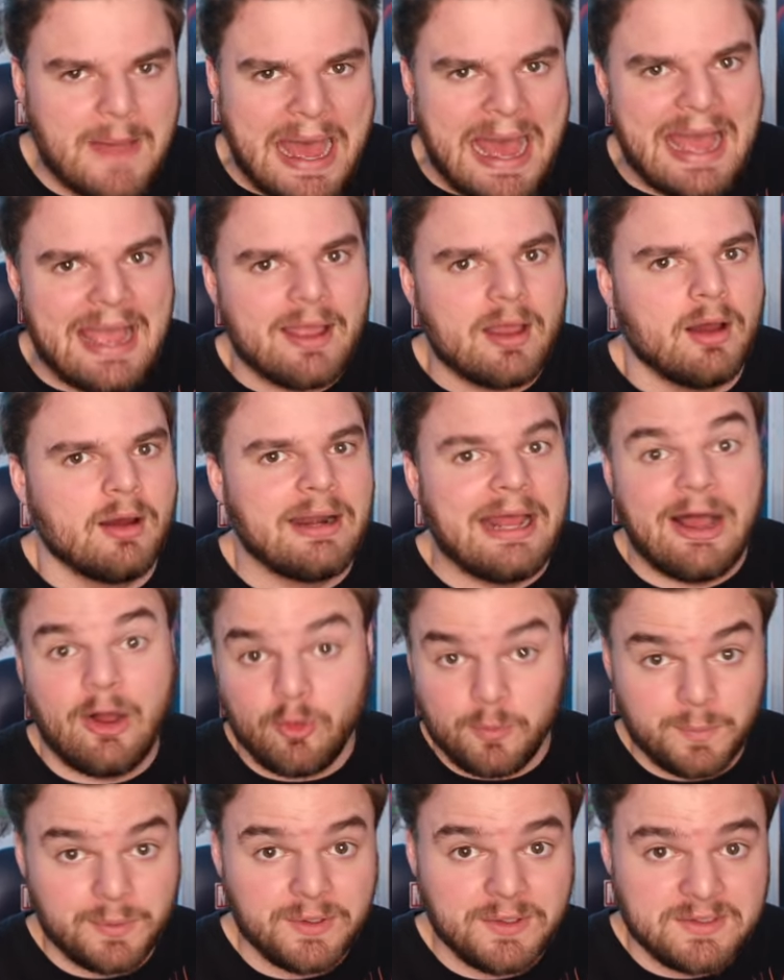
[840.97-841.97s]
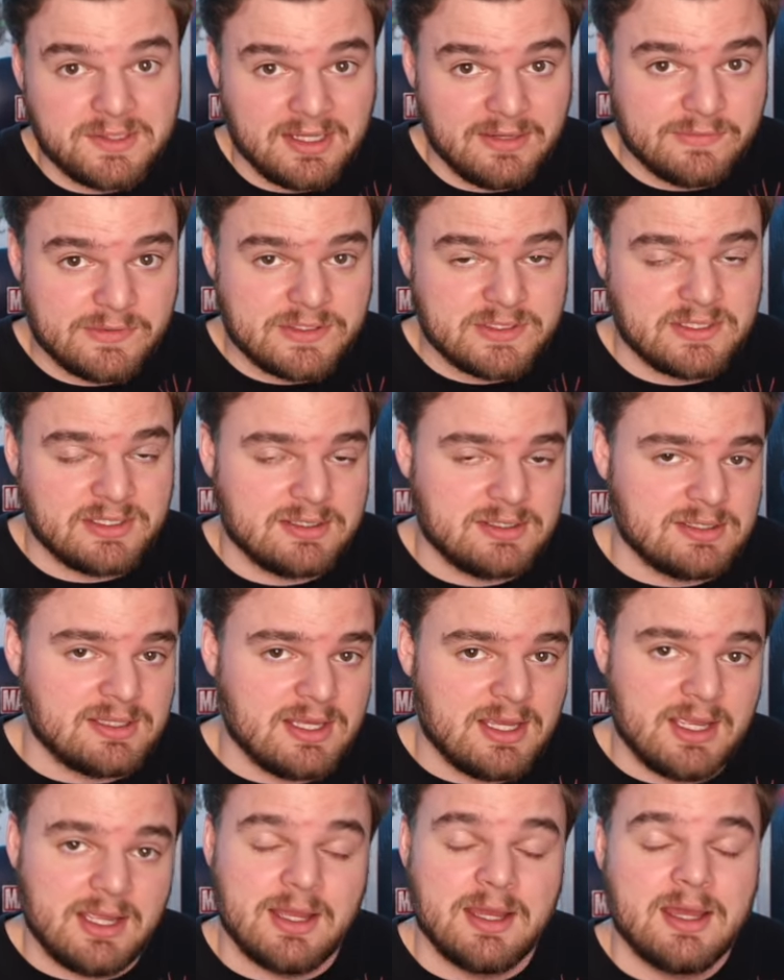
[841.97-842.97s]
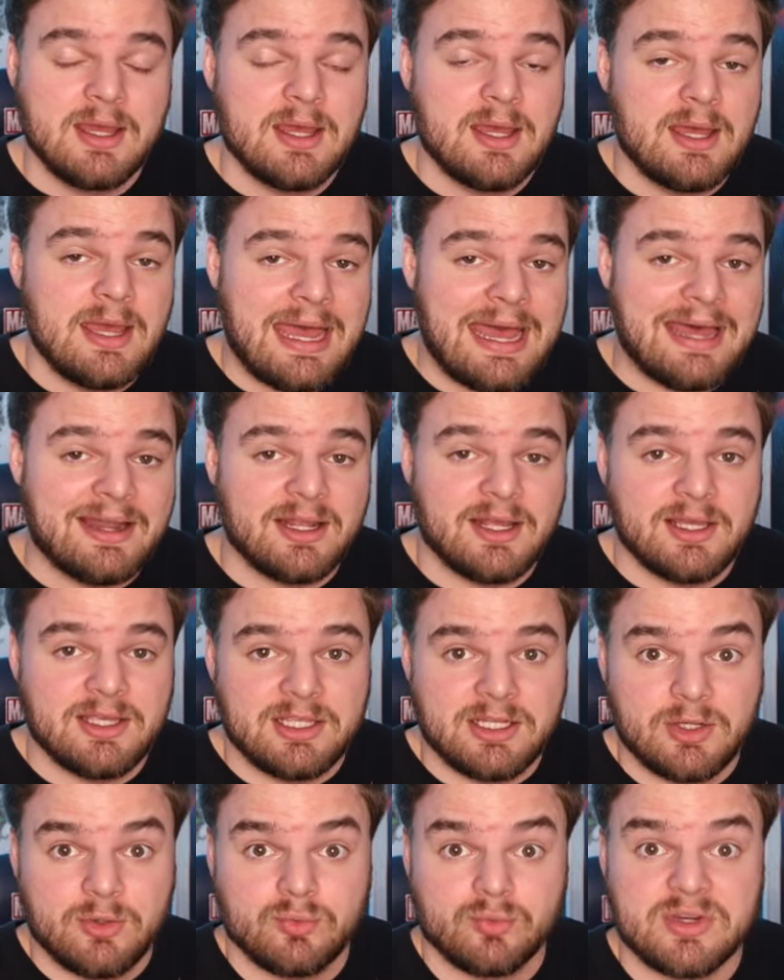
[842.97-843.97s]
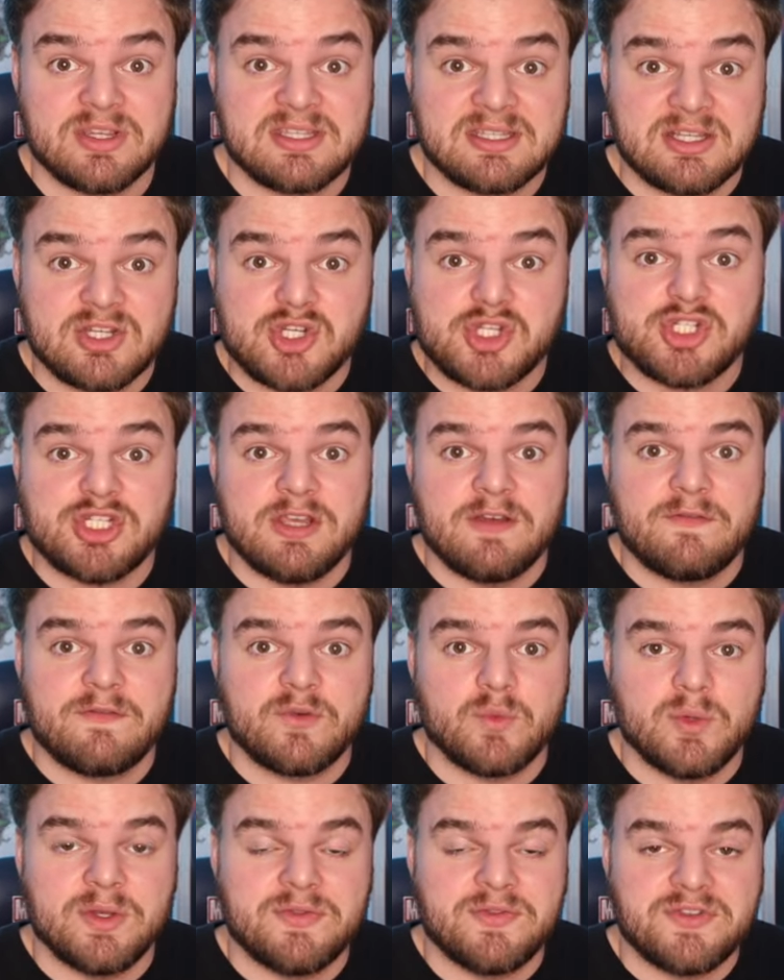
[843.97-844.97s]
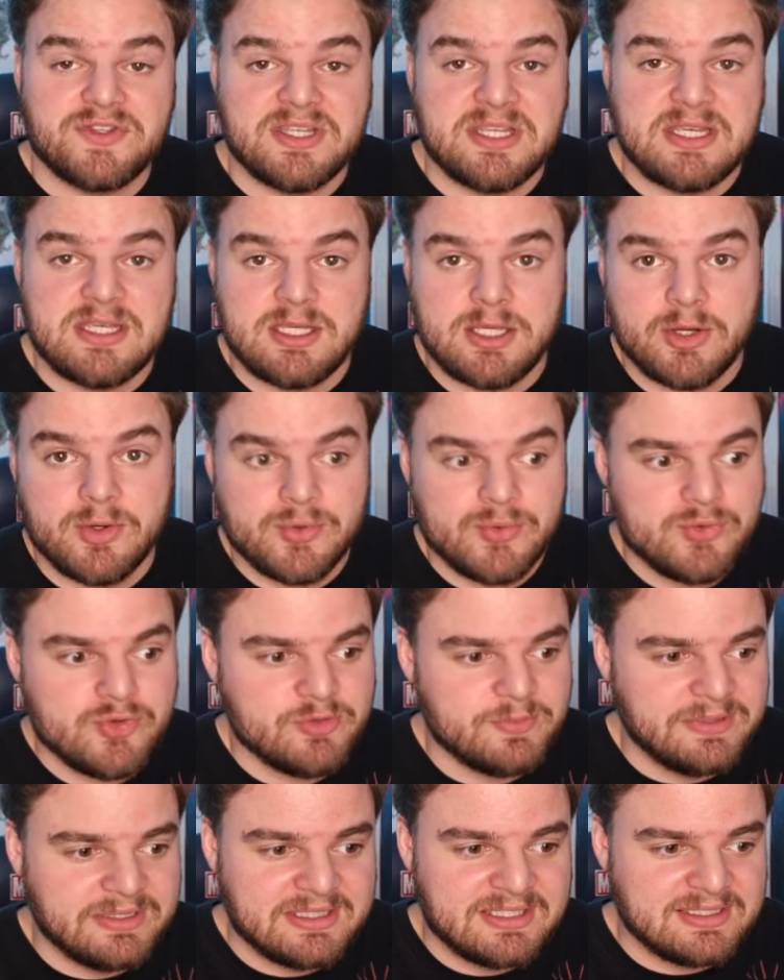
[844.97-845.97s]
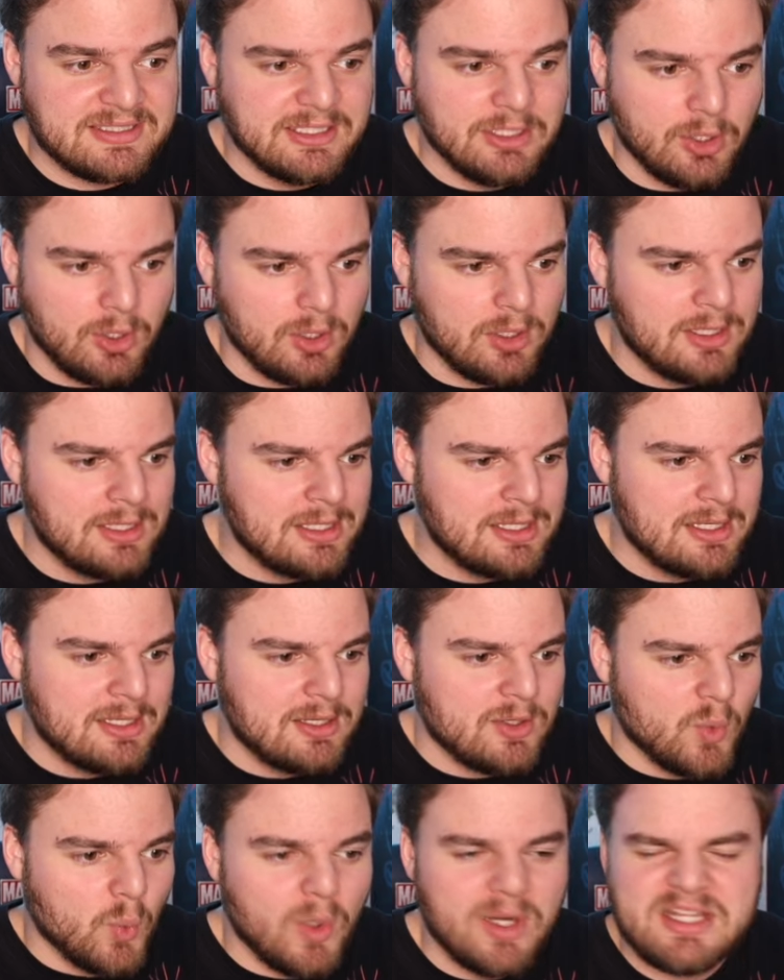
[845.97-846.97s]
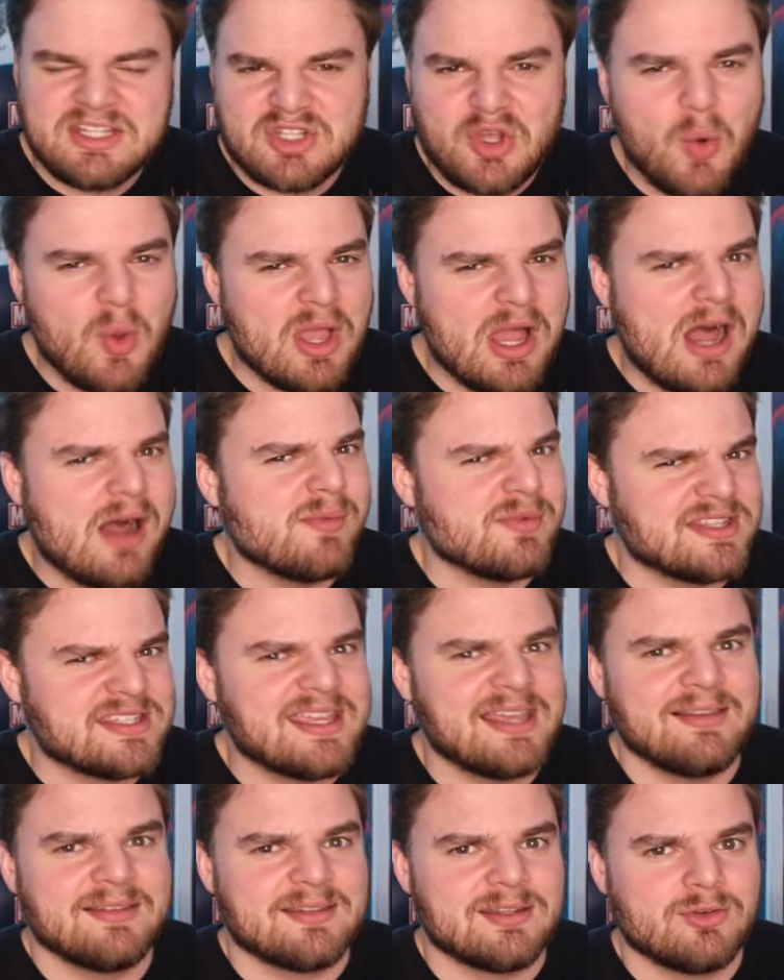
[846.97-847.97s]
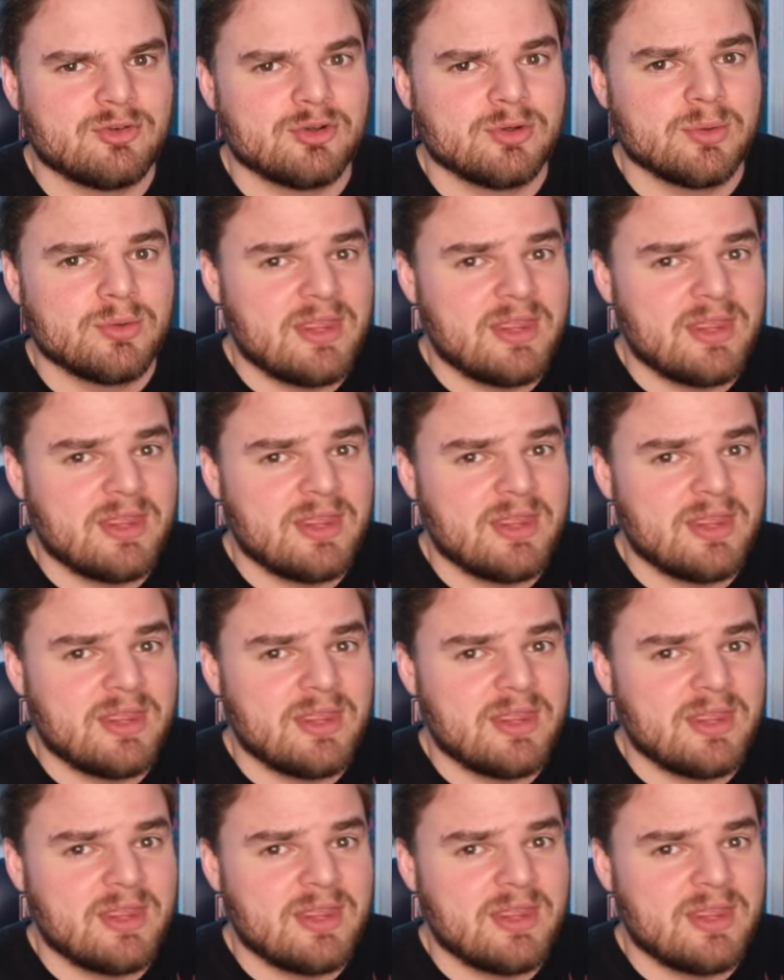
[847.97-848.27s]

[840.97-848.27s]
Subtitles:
back on output ever since they had a, you know, recent shift with CEOs, but still, what is going on with Skeleton Crew?